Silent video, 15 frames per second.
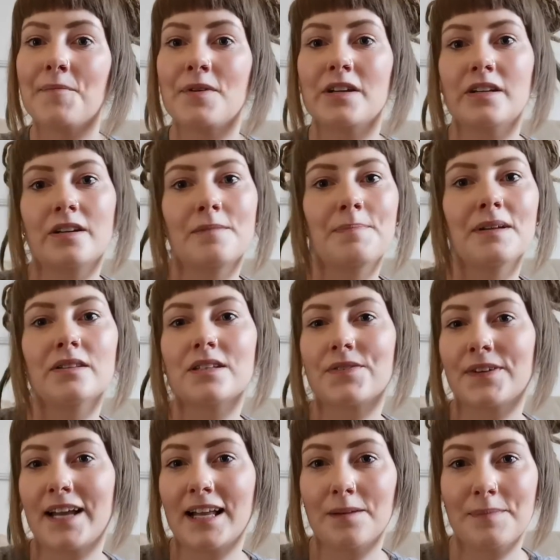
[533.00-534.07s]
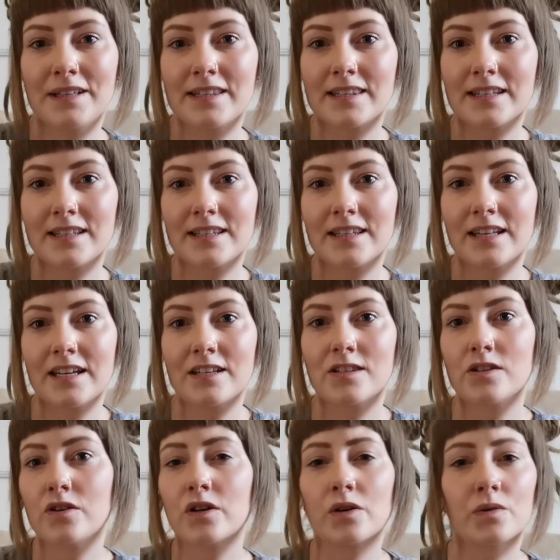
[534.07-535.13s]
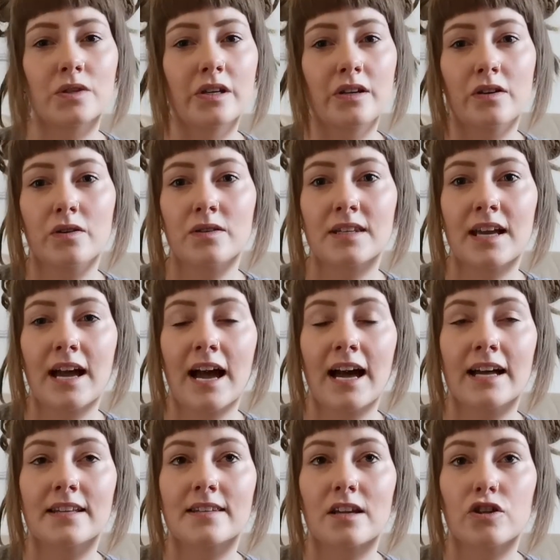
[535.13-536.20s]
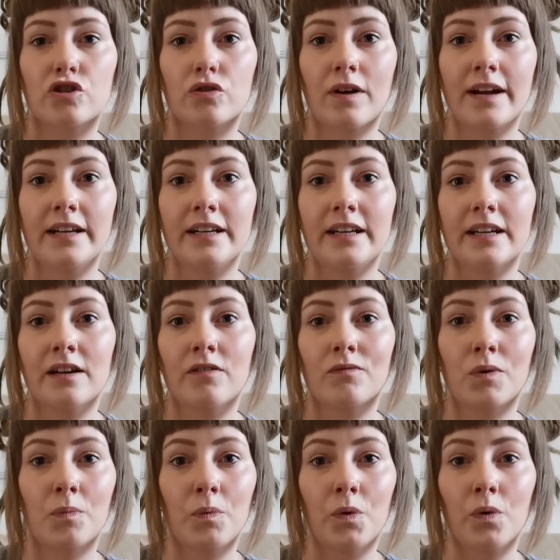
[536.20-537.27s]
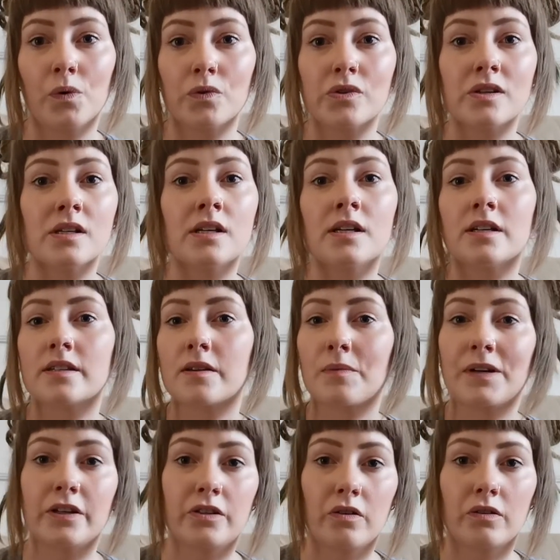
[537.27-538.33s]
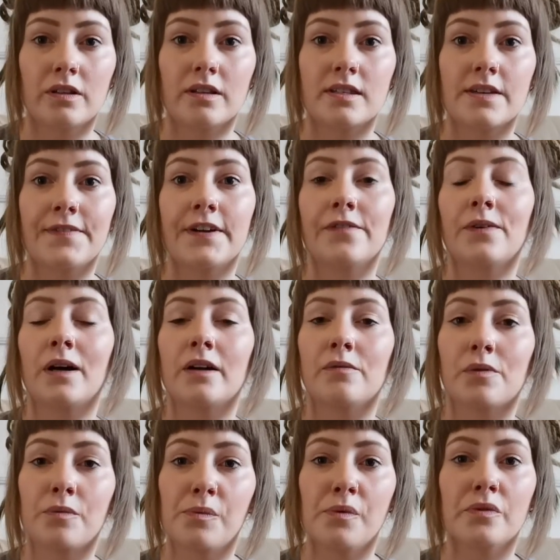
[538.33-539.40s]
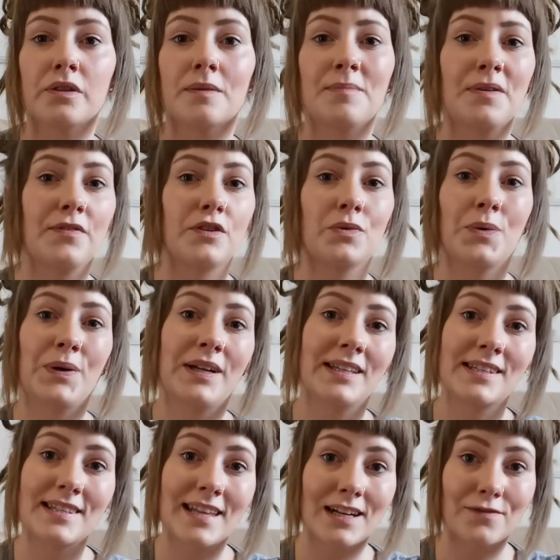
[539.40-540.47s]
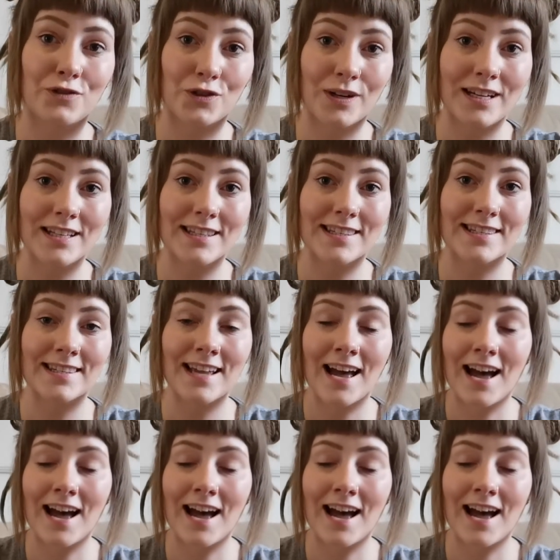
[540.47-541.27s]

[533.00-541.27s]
You can build different elements into this. You can also use it as a training reward. So when your dog does something right, reward them with a toy instead of treats.